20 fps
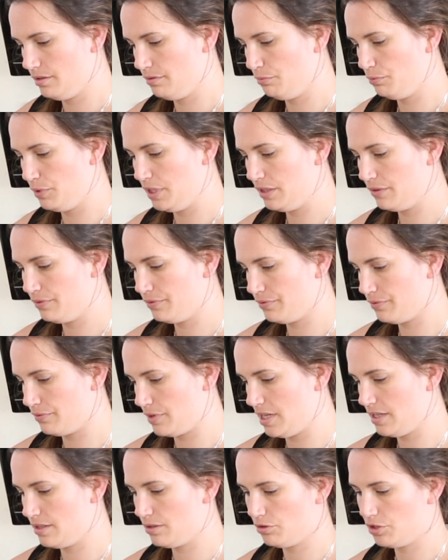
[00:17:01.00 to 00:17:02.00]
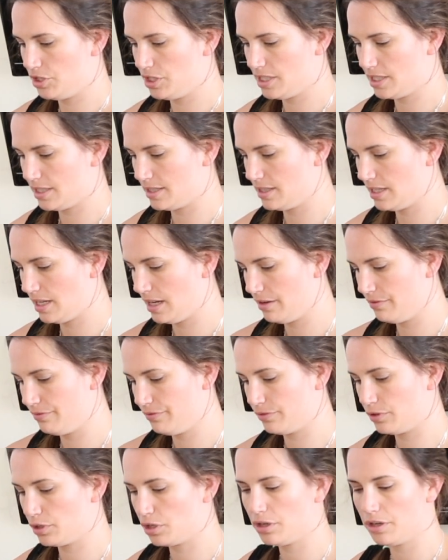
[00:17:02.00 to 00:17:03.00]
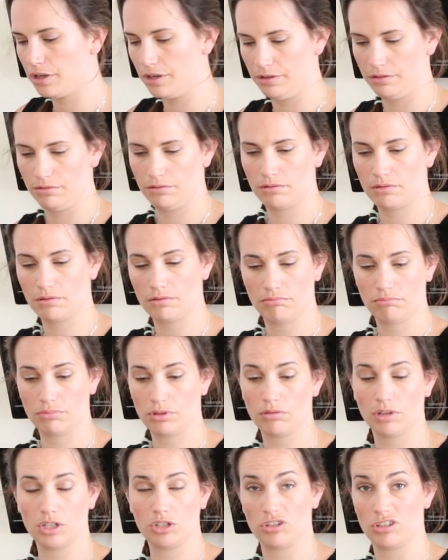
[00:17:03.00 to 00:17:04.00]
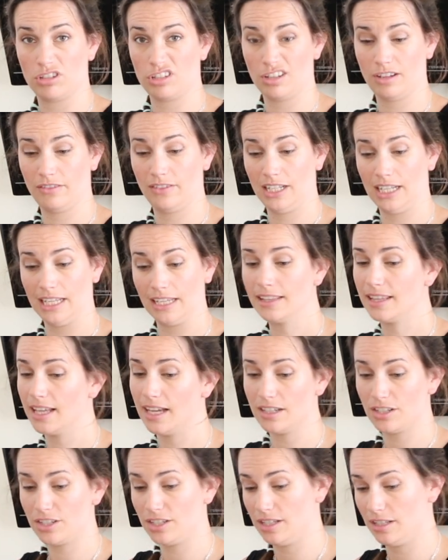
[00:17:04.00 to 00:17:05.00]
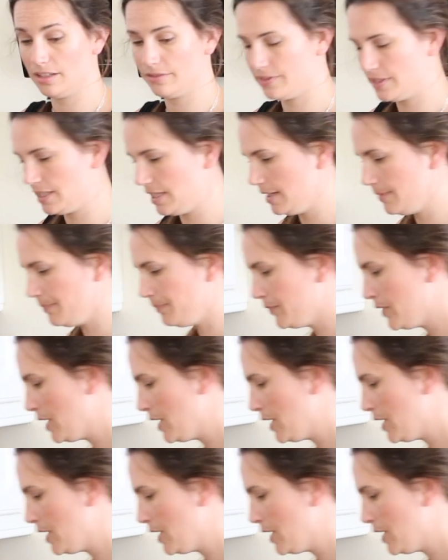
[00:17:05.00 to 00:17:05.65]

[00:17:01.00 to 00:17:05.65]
wheat free, so she doesn't have cones, so I just serve it like that. She loves it.